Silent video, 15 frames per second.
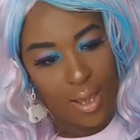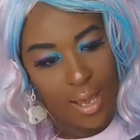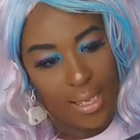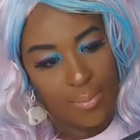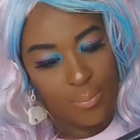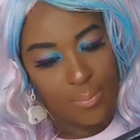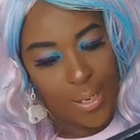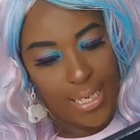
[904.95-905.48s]

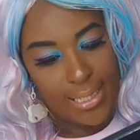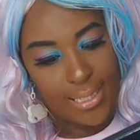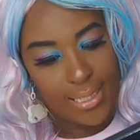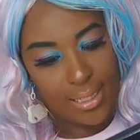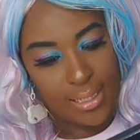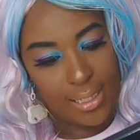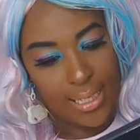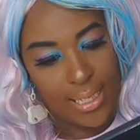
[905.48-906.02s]
And
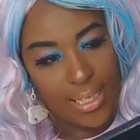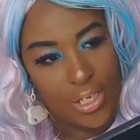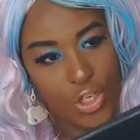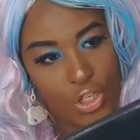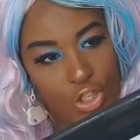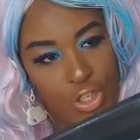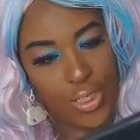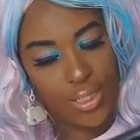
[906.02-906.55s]
basically,
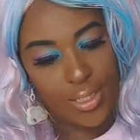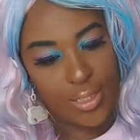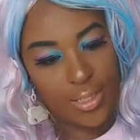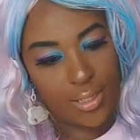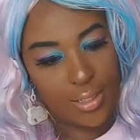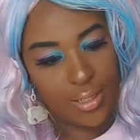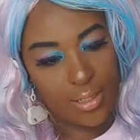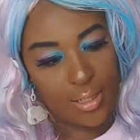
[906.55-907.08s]
you
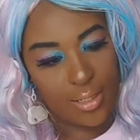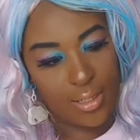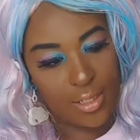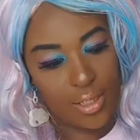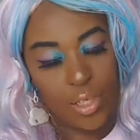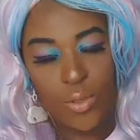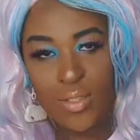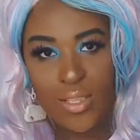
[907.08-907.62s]
just
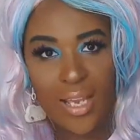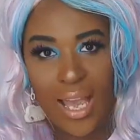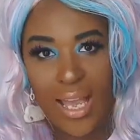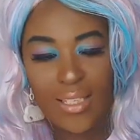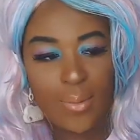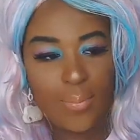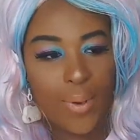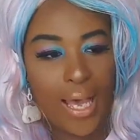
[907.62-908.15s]
use it
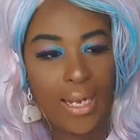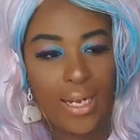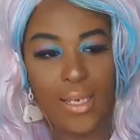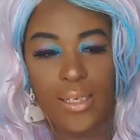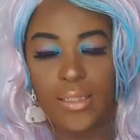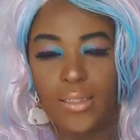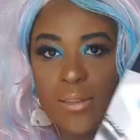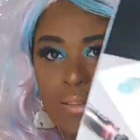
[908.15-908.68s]
as a
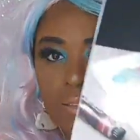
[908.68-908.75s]
palette.